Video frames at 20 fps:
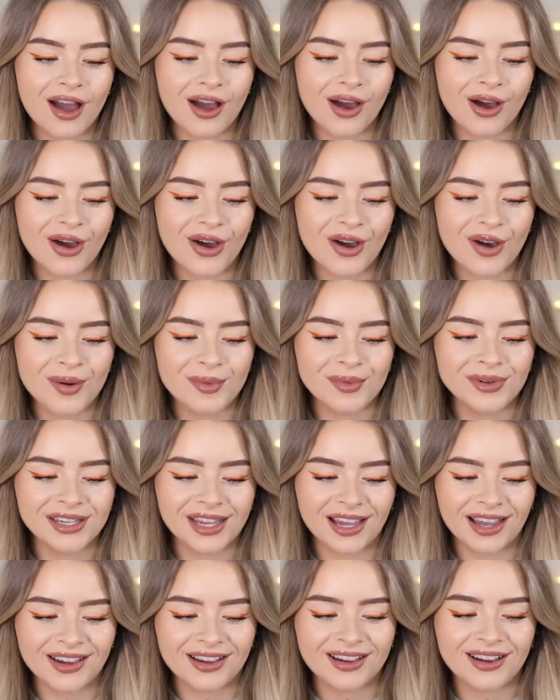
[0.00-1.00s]
Um,
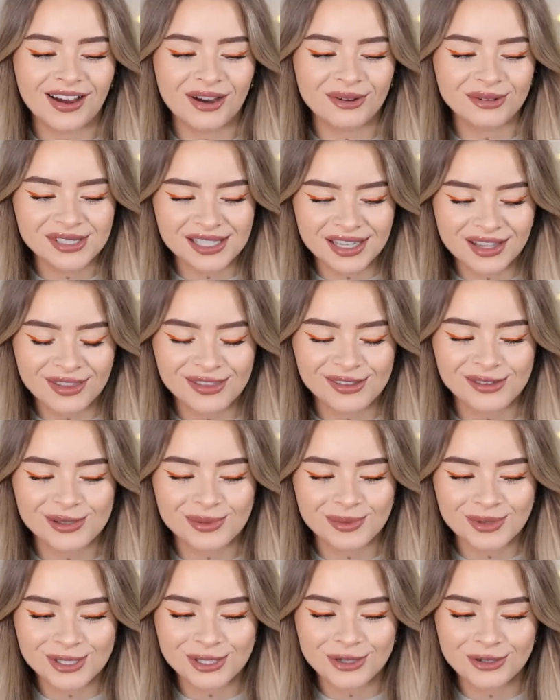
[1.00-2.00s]
yeah, I would say those
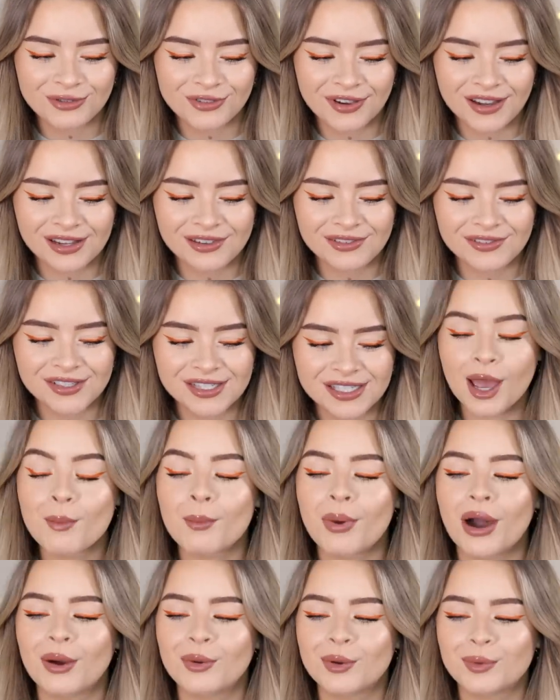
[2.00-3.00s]
are my two faves,
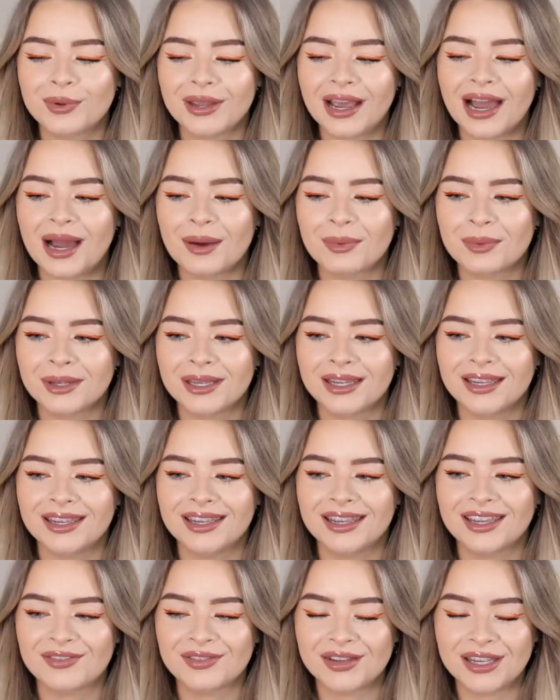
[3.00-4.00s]
but I would be happy
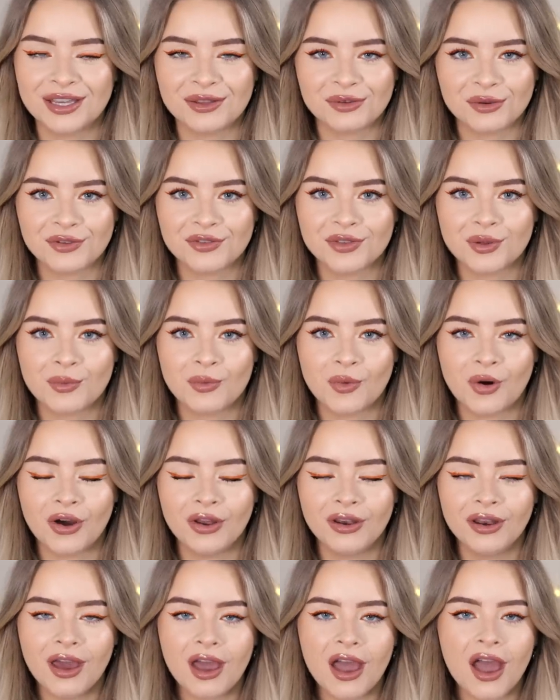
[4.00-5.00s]
if either of them
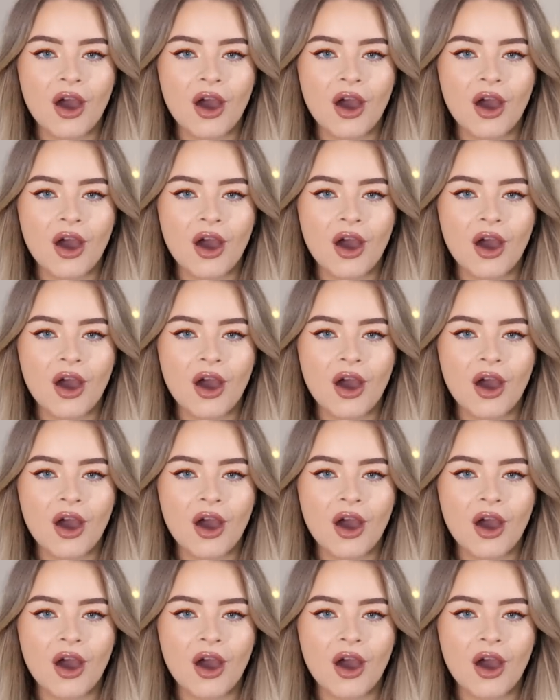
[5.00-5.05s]
won.